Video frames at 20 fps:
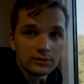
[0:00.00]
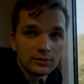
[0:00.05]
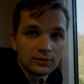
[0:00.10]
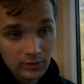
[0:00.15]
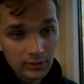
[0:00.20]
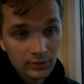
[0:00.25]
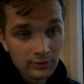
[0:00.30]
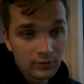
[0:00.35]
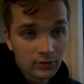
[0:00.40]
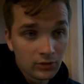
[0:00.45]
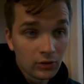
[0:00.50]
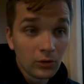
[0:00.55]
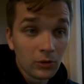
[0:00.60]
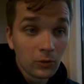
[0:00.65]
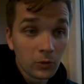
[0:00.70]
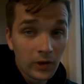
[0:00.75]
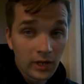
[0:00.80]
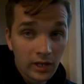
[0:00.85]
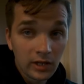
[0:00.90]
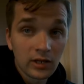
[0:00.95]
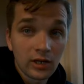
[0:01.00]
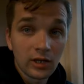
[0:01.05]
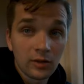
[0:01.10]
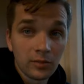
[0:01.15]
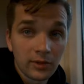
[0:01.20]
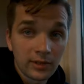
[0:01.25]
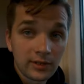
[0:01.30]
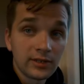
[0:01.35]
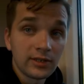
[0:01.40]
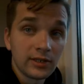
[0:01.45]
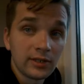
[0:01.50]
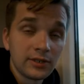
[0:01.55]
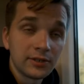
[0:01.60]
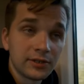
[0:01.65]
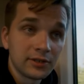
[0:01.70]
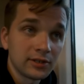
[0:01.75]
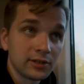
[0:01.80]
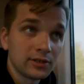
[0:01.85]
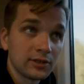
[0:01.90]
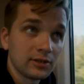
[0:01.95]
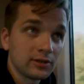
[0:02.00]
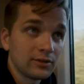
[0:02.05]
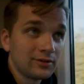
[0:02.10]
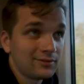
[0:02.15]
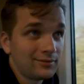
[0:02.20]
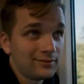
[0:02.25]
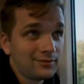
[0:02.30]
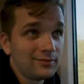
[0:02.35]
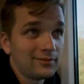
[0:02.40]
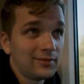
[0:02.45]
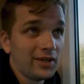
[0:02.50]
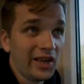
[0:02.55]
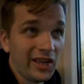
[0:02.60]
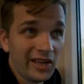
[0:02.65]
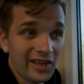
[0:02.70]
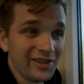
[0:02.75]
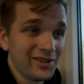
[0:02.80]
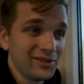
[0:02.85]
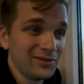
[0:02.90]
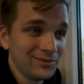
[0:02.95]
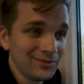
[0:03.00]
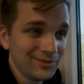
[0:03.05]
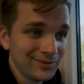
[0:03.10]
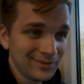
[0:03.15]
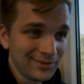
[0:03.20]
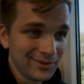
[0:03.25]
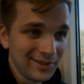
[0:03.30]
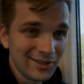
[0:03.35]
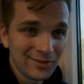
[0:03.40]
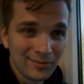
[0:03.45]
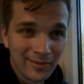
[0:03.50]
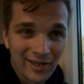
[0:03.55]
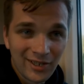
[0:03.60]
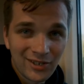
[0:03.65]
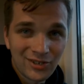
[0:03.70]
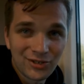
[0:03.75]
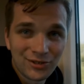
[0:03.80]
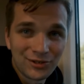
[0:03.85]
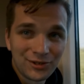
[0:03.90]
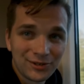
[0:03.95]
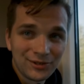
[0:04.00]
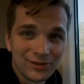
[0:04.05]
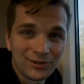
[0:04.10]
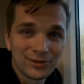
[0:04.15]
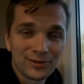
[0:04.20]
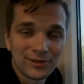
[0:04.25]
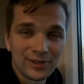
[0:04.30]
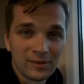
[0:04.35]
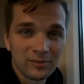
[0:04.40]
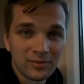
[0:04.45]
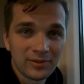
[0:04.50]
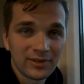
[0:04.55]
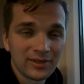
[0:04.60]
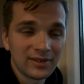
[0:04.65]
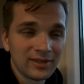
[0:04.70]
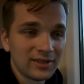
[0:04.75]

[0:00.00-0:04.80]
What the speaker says: If you're waking up at 6 a.m., please make sure to sleep